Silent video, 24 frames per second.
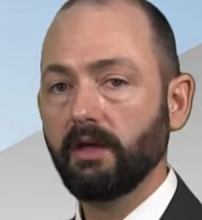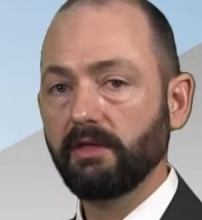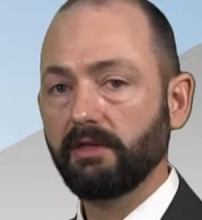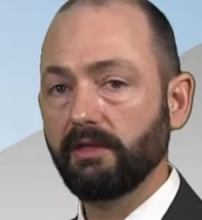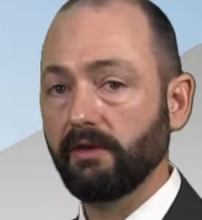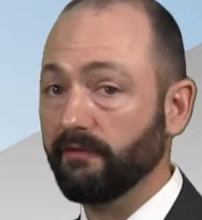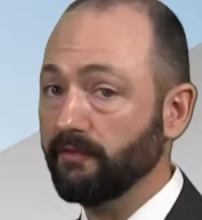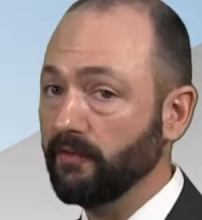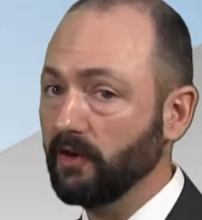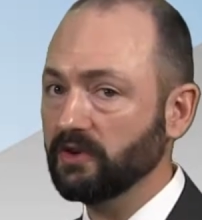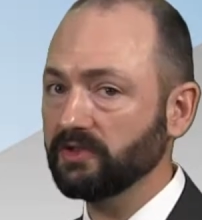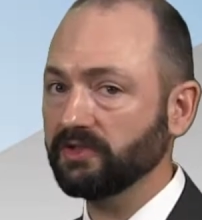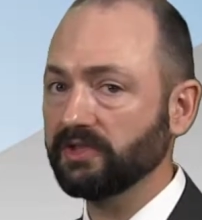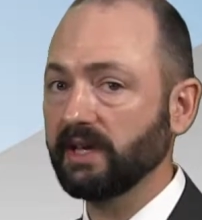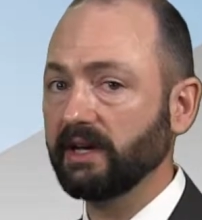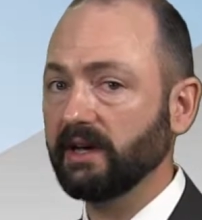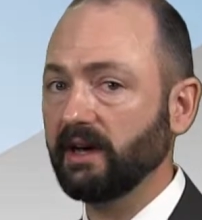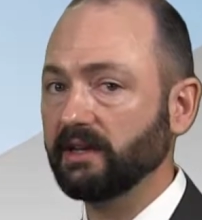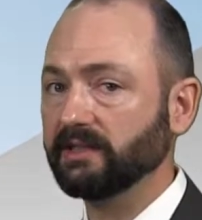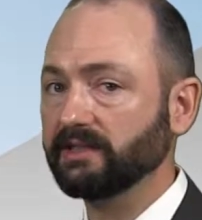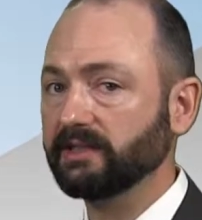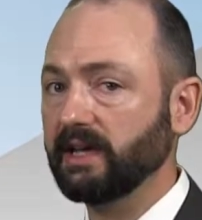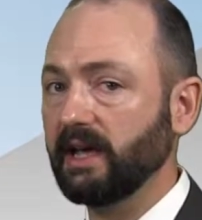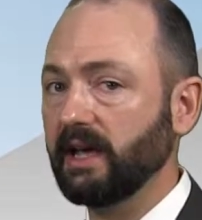The first thing
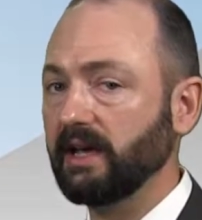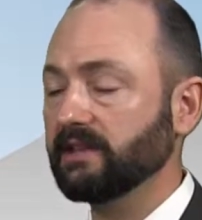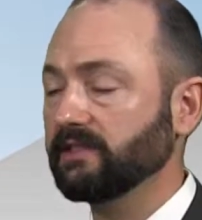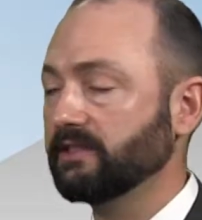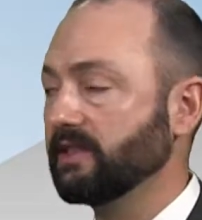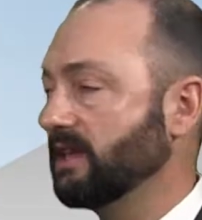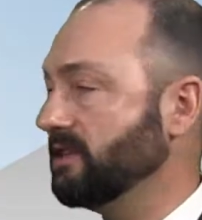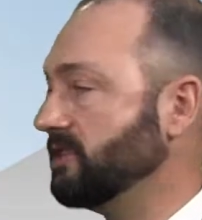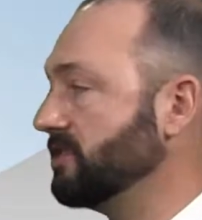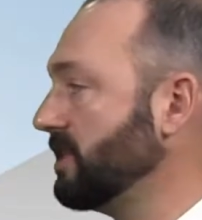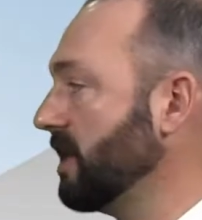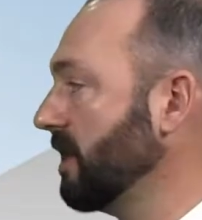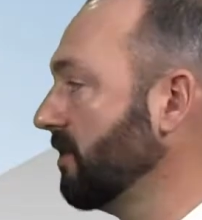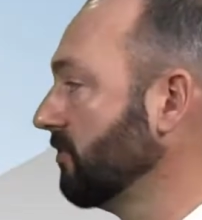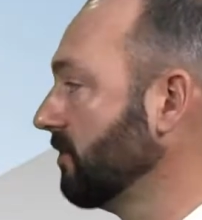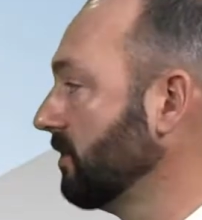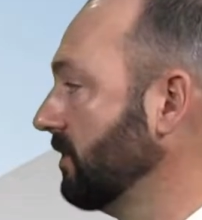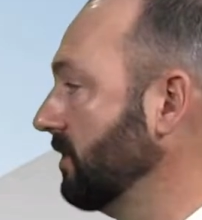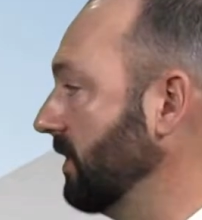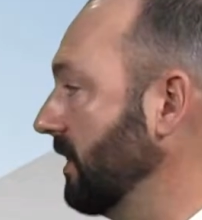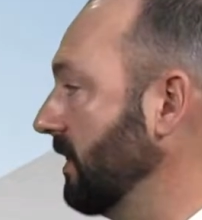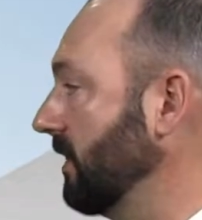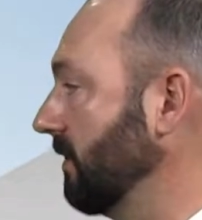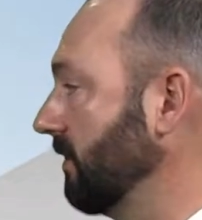I'll say is that
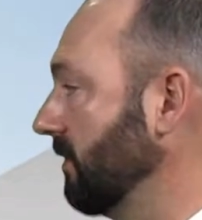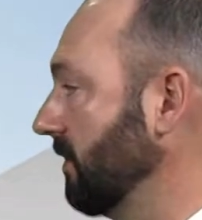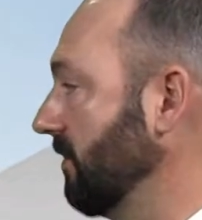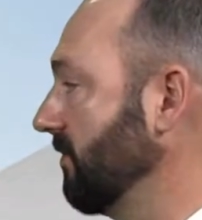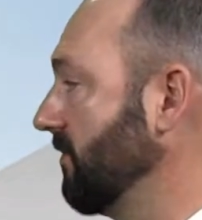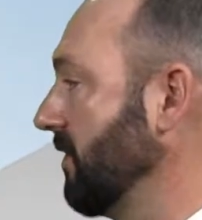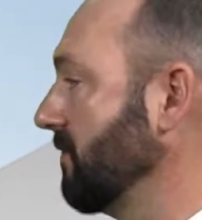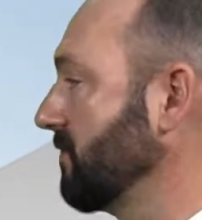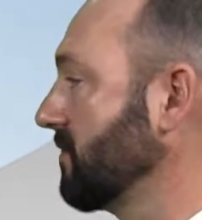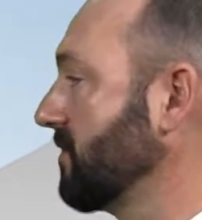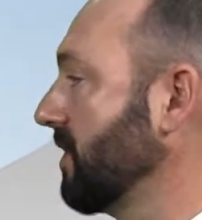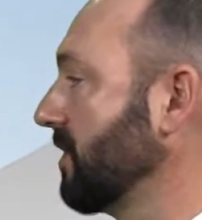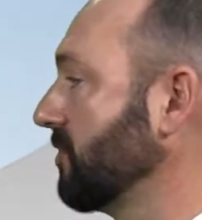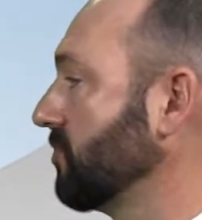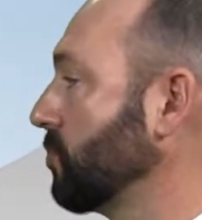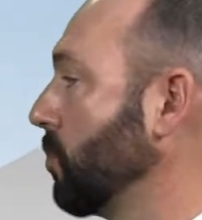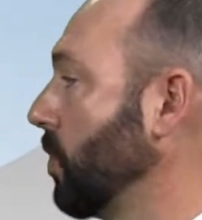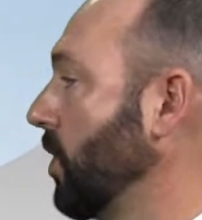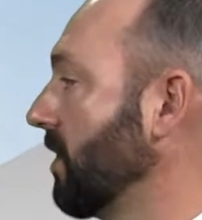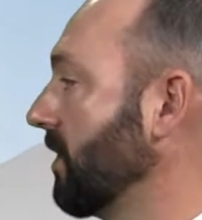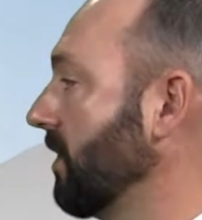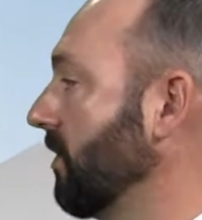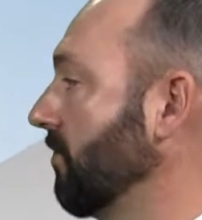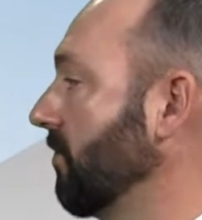generally, if everything's
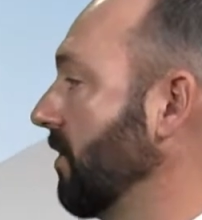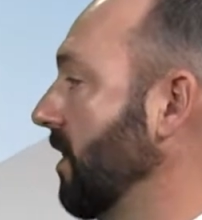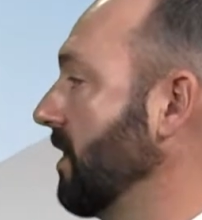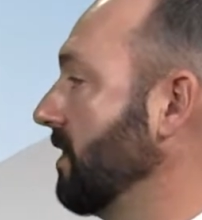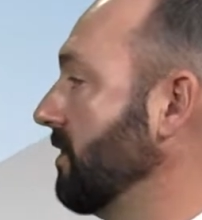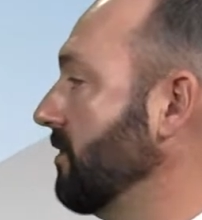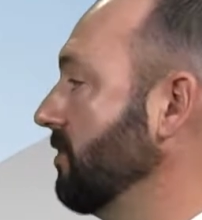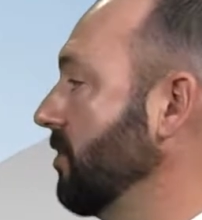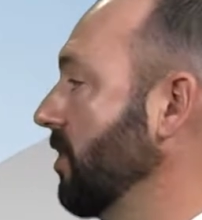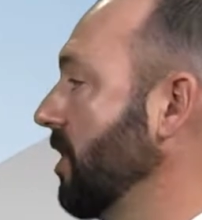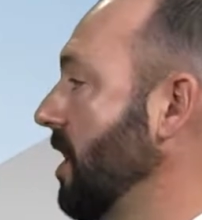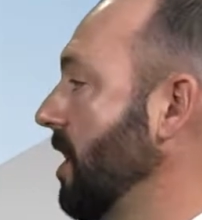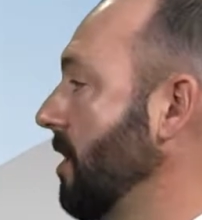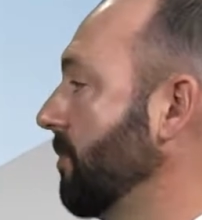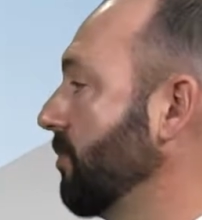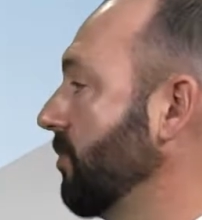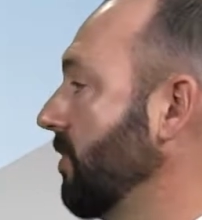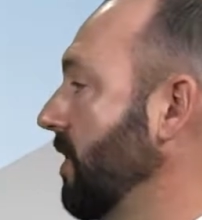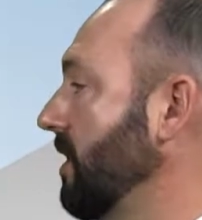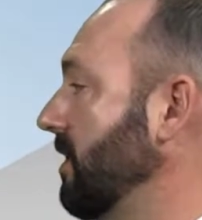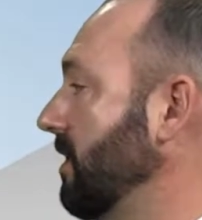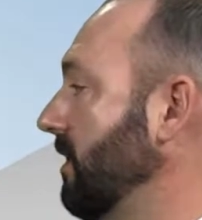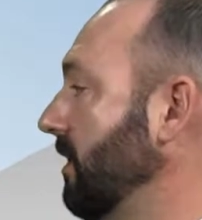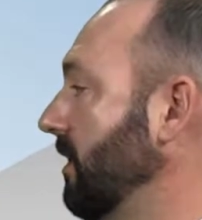working right, you're
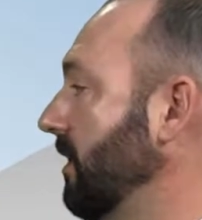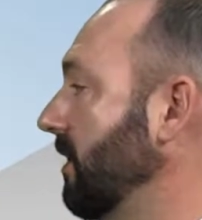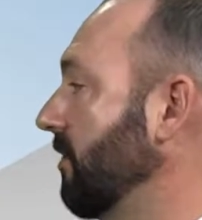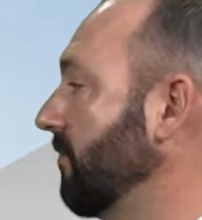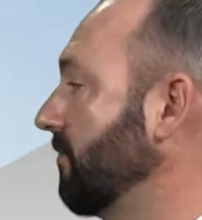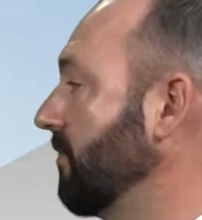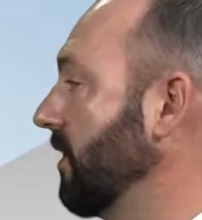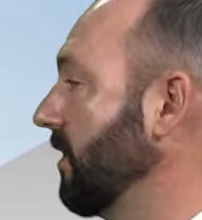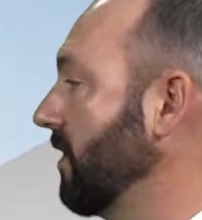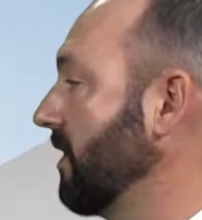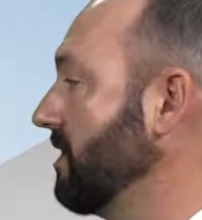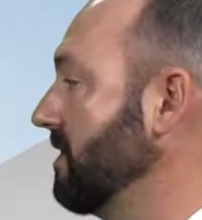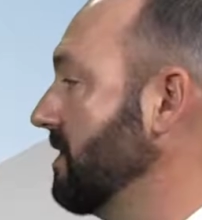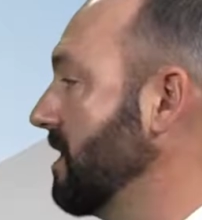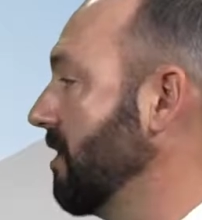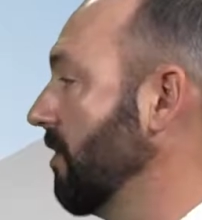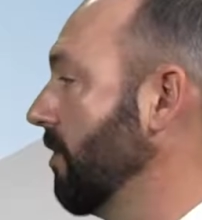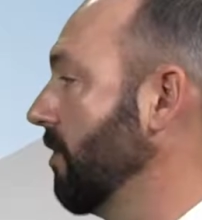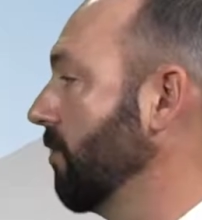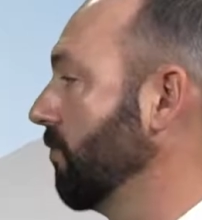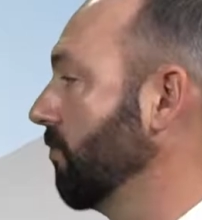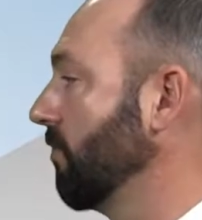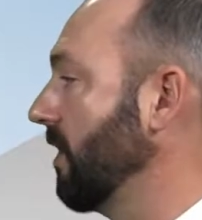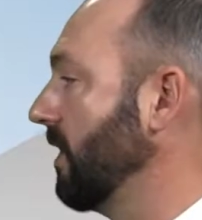operating in a very
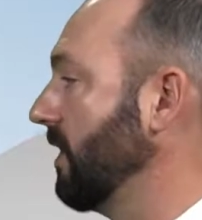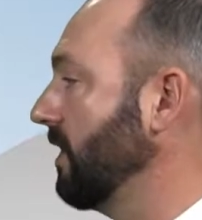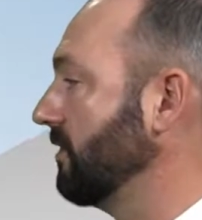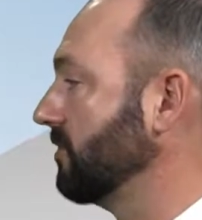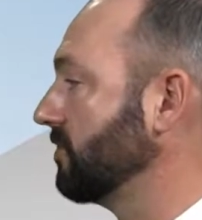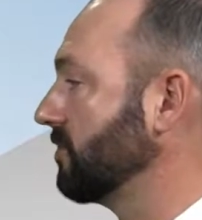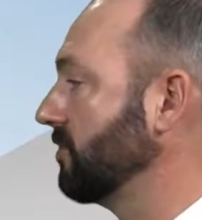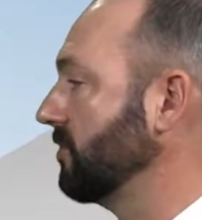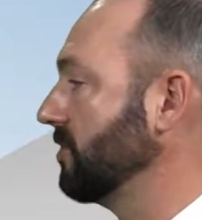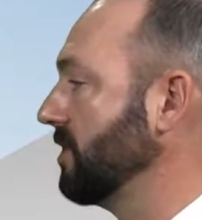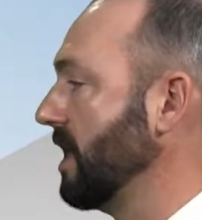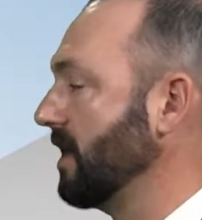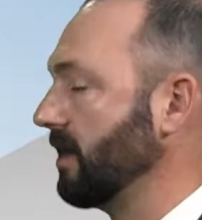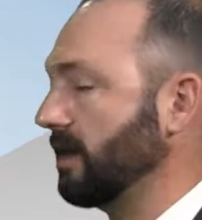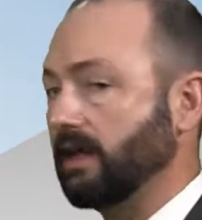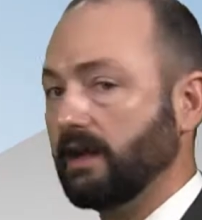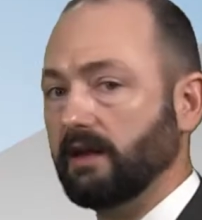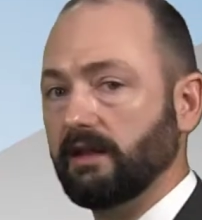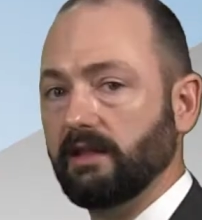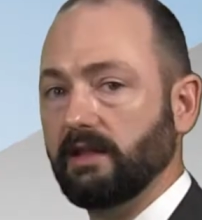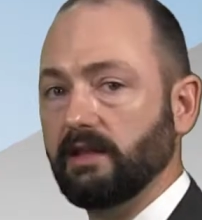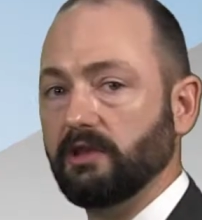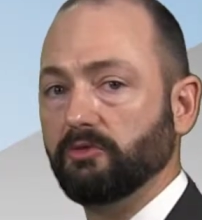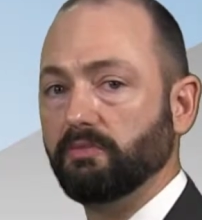narrow range. So you're not
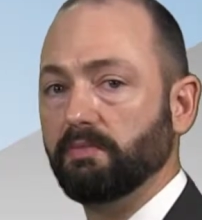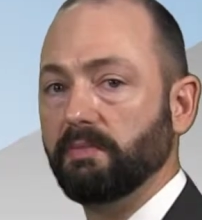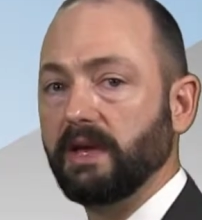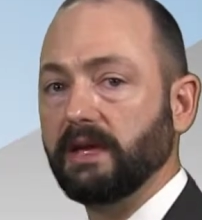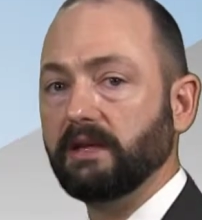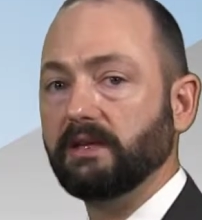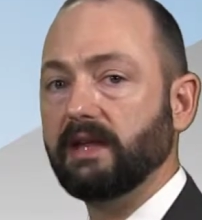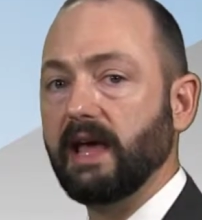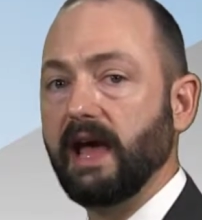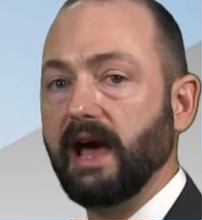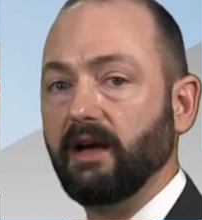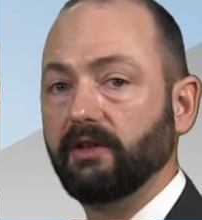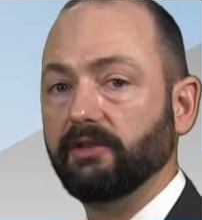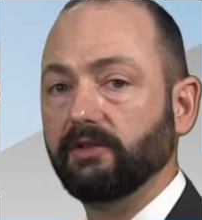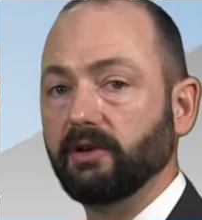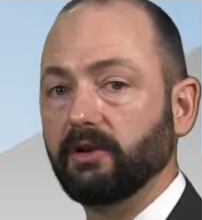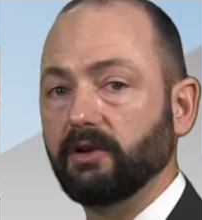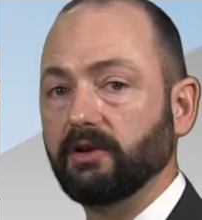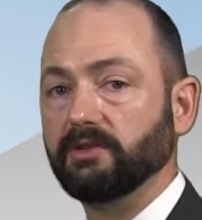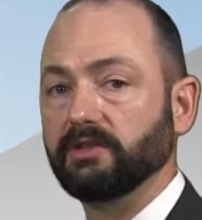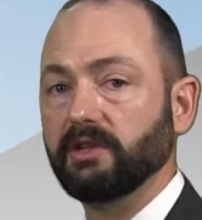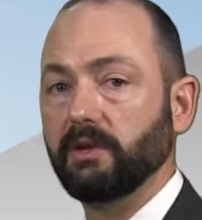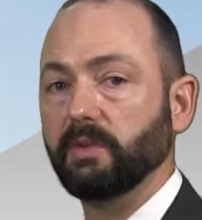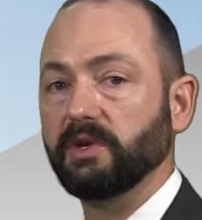getting these big
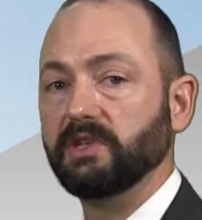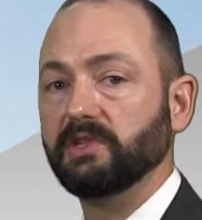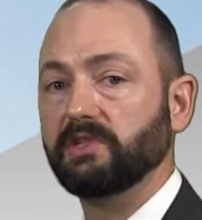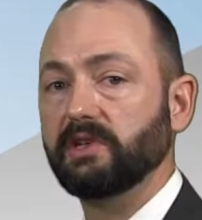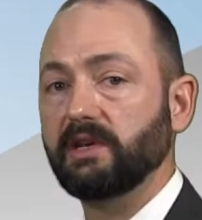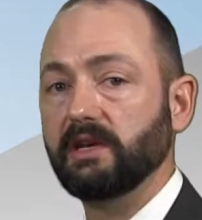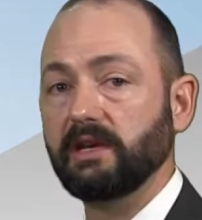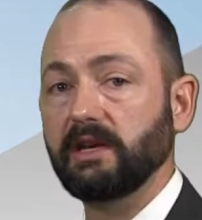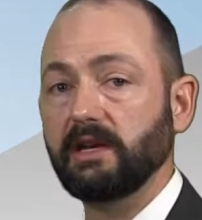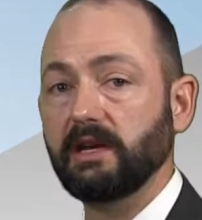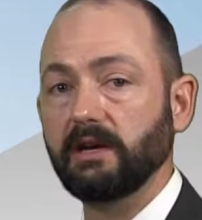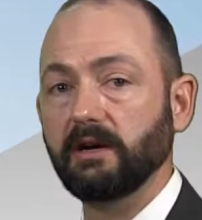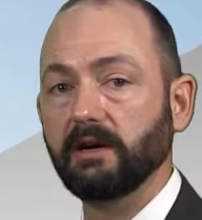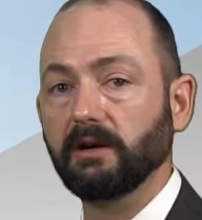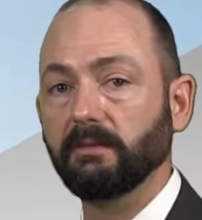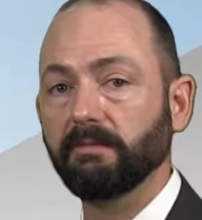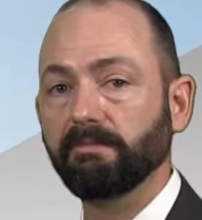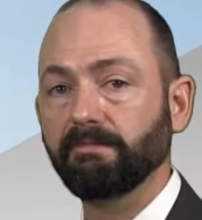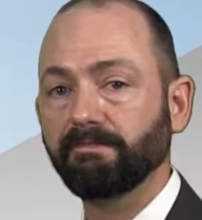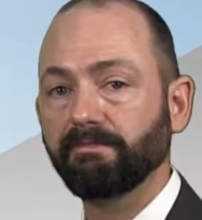downturns that we see here.